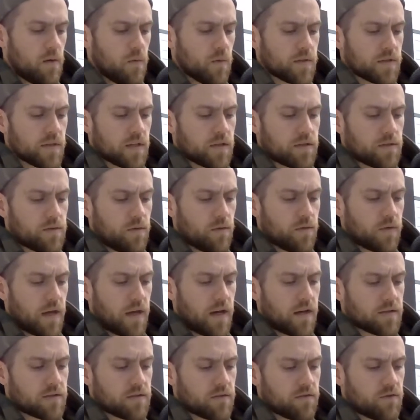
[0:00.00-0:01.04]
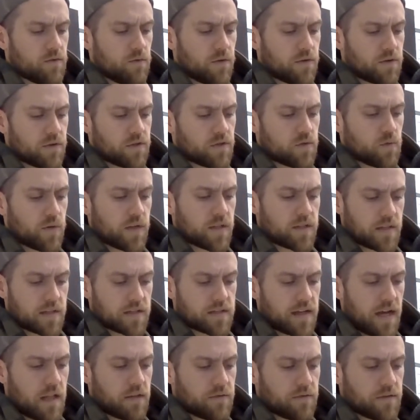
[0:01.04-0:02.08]
was at
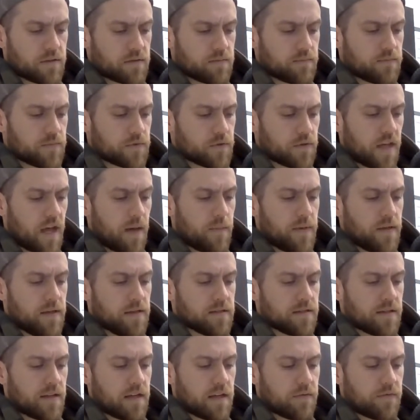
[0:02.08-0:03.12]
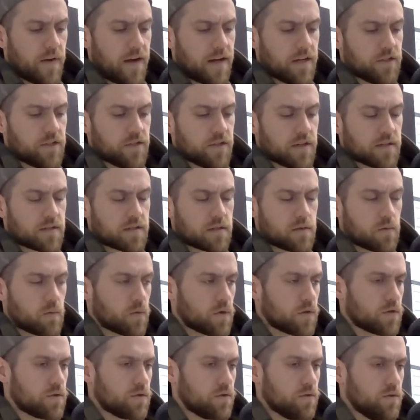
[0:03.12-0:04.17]
2,226 calories. So that means that if I just
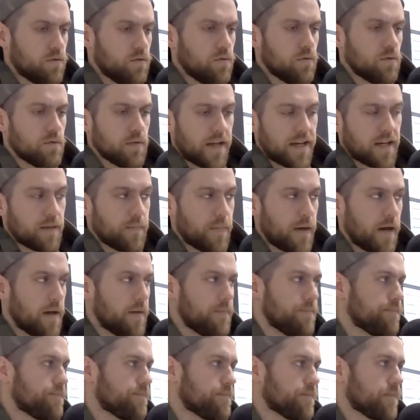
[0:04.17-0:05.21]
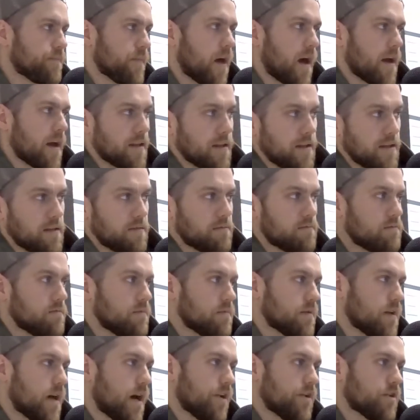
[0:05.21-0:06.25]
were to lay in bed, not eat,
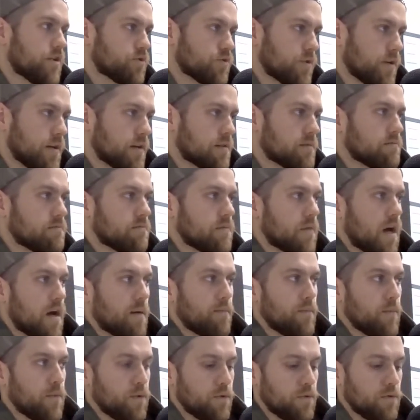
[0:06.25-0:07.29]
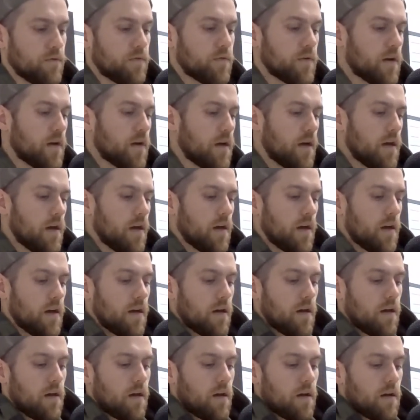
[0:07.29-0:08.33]
not drink, not move,
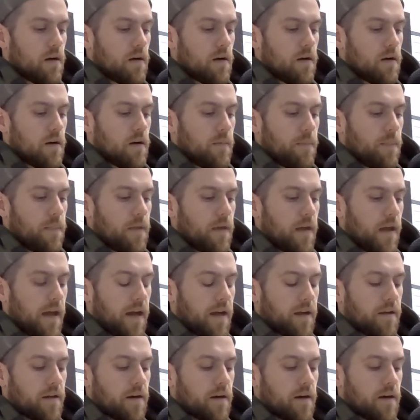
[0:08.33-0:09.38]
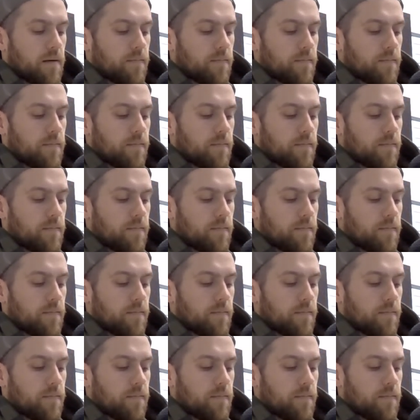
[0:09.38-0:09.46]
and